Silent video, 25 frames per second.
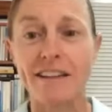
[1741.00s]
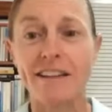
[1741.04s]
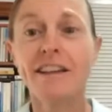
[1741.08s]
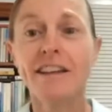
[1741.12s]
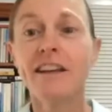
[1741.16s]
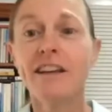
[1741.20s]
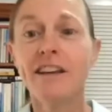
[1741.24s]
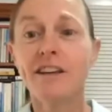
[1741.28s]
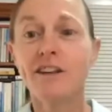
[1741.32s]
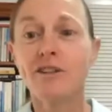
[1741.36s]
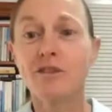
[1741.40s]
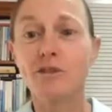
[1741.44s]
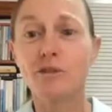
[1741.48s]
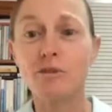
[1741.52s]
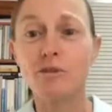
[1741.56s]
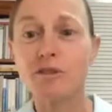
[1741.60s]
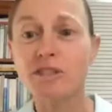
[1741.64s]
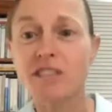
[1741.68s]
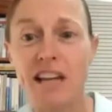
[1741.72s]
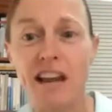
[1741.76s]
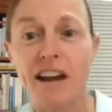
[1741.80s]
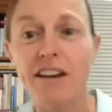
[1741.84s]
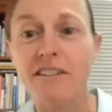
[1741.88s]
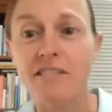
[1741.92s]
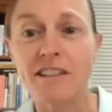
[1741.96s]
and do
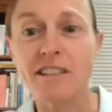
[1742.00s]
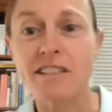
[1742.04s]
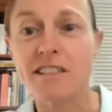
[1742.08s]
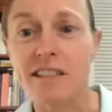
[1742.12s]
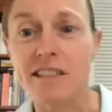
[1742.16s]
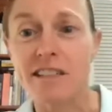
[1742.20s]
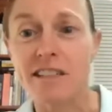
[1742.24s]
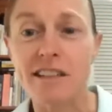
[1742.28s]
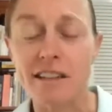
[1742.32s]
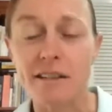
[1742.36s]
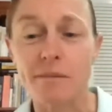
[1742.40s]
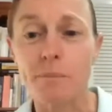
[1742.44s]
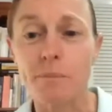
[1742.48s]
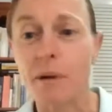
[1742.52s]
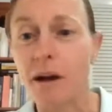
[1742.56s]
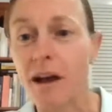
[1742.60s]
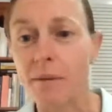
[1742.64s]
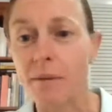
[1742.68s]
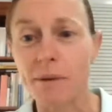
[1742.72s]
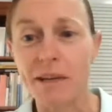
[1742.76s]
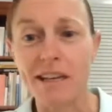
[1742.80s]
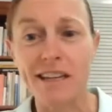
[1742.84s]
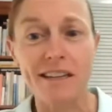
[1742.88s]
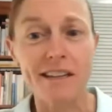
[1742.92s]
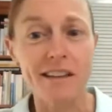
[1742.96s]
charity by
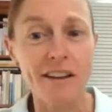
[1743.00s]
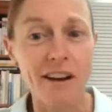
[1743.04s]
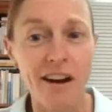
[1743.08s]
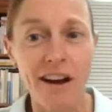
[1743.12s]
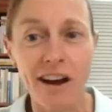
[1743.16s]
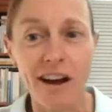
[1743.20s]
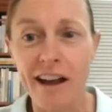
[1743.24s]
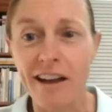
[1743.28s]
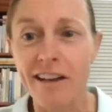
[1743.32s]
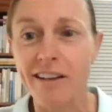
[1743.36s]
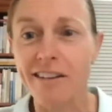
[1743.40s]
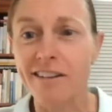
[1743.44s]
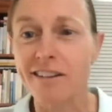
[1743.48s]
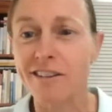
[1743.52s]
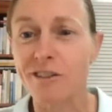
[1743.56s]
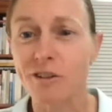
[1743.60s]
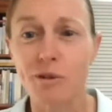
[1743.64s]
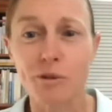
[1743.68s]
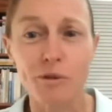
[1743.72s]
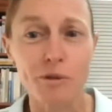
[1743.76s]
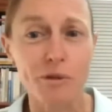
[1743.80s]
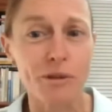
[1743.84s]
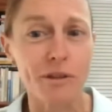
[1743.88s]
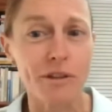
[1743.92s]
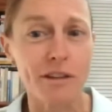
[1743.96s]
being kind and
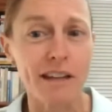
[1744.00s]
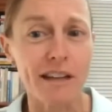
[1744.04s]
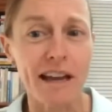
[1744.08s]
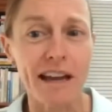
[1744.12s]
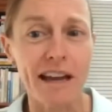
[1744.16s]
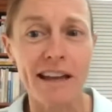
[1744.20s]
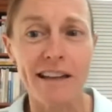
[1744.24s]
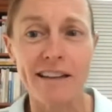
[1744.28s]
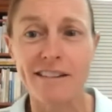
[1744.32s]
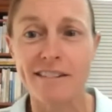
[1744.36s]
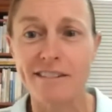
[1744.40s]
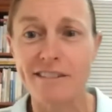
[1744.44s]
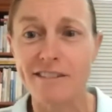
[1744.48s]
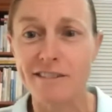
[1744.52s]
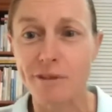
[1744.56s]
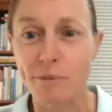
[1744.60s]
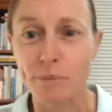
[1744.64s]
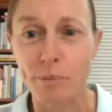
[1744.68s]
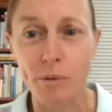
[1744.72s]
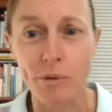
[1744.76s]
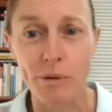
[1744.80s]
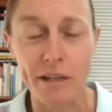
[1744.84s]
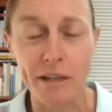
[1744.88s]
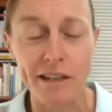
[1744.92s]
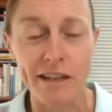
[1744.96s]
good and
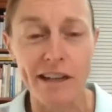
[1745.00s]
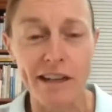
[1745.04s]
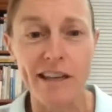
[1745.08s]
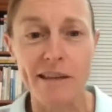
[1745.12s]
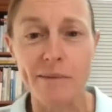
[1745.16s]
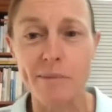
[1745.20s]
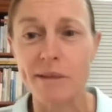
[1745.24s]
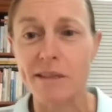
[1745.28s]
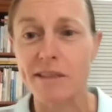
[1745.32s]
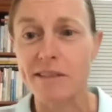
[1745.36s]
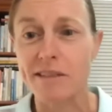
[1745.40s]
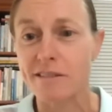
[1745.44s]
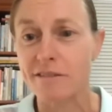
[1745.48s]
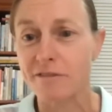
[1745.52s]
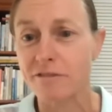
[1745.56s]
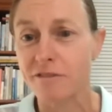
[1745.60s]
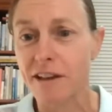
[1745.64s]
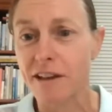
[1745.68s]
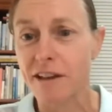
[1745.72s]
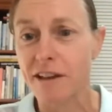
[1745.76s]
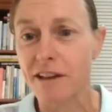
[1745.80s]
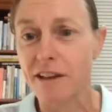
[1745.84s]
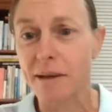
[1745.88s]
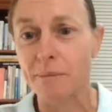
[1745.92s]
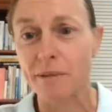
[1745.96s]
supporting neighbours and
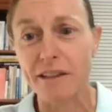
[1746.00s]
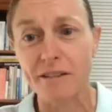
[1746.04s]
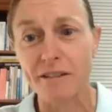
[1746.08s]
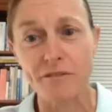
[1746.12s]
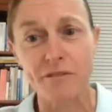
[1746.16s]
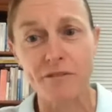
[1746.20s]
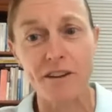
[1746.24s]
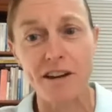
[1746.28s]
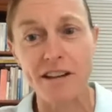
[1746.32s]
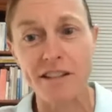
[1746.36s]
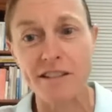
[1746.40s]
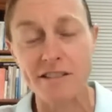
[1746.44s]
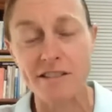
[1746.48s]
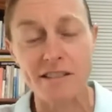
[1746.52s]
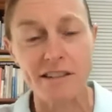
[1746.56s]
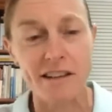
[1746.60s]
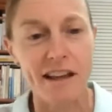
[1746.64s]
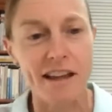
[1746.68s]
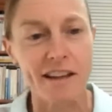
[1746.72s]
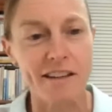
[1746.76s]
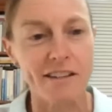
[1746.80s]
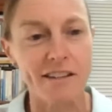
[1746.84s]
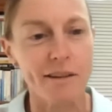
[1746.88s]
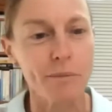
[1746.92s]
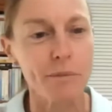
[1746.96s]
family and friends
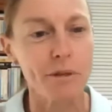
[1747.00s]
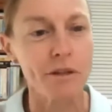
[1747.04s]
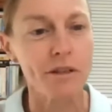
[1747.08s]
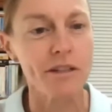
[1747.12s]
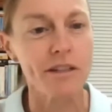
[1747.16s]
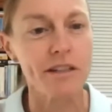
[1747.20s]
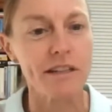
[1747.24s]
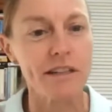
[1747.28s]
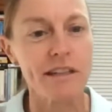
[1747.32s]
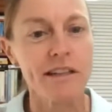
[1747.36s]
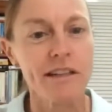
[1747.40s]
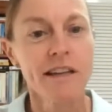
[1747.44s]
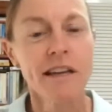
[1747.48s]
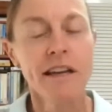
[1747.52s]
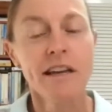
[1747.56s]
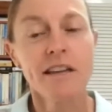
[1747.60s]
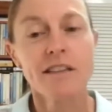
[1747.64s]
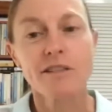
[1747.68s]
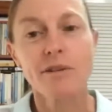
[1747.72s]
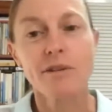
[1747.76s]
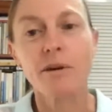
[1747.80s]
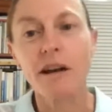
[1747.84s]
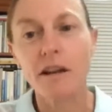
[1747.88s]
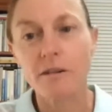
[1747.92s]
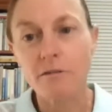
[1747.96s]
and community.
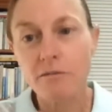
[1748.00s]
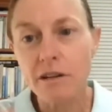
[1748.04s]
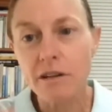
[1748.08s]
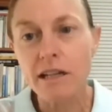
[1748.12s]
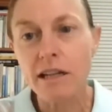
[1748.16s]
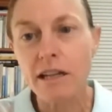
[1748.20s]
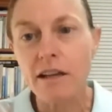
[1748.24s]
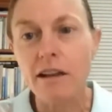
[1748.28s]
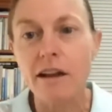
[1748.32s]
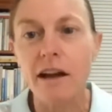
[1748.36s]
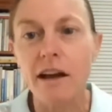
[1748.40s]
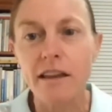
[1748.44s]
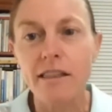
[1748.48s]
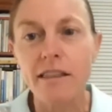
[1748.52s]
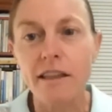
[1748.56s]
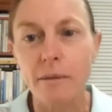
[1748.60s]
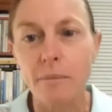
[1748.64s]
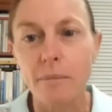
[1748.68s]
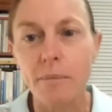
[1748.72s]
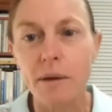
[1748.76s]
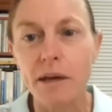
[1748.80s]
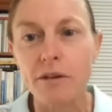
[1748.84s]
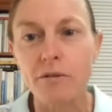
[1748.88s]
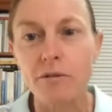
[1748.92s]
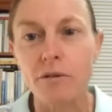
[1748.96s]
So I really like
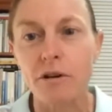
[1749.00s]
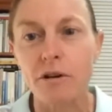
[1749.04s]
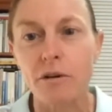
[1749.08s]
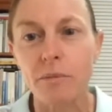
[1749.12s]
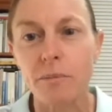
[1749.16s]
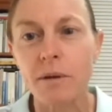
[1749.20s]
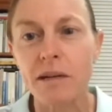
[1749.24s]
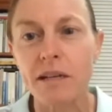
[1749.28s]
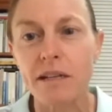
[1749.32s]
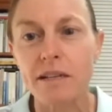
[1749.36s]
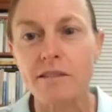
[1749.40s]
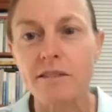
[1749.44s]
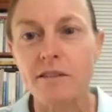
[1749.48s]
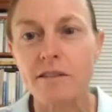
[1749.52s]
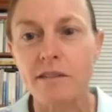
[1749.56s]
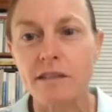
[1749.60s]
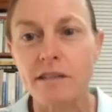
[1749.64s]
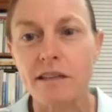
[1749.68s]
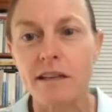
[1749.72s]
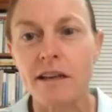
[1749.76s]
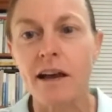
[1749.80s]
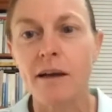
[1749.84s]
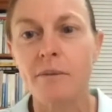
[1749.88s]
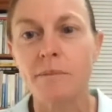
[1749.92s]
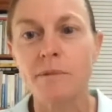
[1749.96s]
that bedrock piece, because
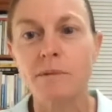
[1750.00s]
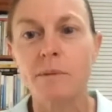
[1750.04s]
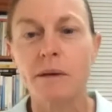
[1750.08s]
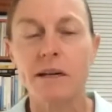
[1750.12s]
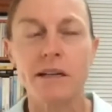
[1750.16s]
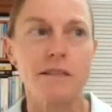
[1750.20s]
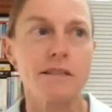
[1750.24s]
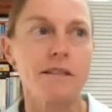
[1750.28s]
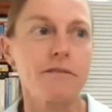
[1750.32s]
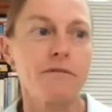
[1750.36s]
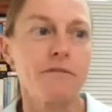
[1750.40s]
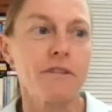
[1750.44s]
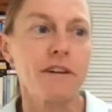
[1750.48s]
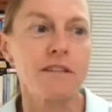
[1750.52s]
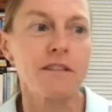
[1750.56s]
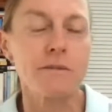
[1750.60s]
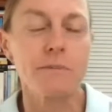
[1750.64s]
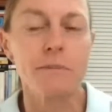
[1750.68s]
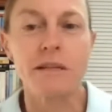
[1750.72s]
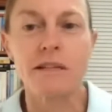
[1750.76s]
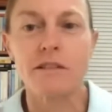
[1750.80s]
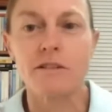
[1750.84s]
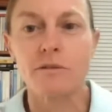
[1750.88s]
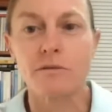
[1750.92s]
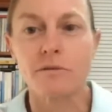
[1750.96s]
it comes back to the
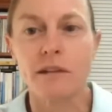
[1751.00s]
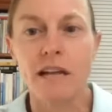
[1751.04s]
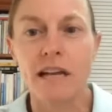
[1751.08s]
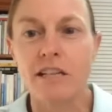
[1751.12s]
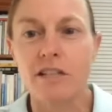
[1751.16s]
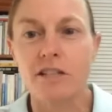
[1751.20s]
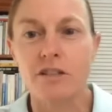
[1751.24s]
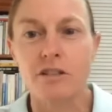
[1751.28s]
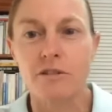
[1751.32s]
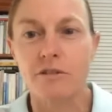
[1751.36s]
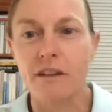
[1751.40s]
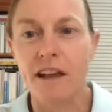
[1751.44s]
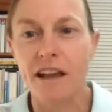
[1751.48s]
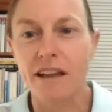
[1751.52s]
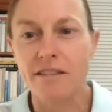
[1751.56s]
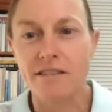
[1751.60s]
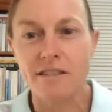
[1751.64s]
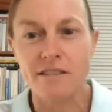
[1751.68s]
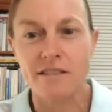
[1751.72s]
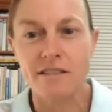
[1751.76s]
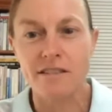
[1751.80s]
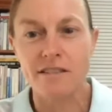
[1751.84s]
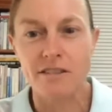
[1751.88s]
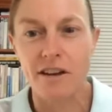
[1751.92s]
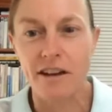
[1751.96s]
fundamental nature of how
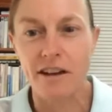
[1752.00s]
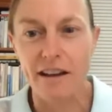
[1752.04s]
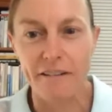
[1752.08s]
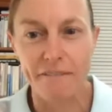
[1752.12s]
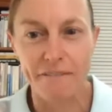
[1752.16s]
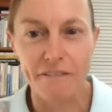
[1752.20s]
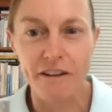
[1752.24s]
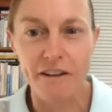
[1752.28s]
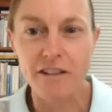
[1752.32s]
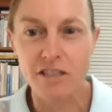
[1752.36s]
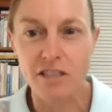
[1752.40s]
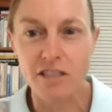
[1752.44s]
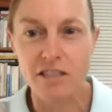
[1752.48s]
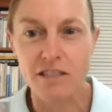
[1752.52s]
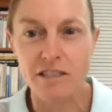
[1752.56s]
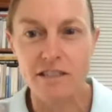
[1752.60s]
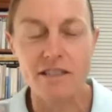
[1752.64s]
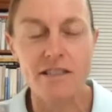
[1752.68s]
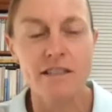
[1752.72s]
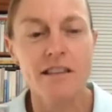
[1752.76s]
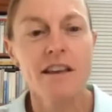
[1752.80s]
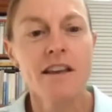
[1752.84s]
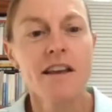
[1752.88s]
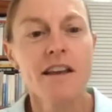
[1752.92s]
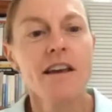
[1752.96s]
society functions.
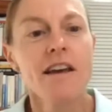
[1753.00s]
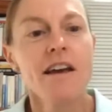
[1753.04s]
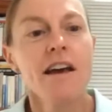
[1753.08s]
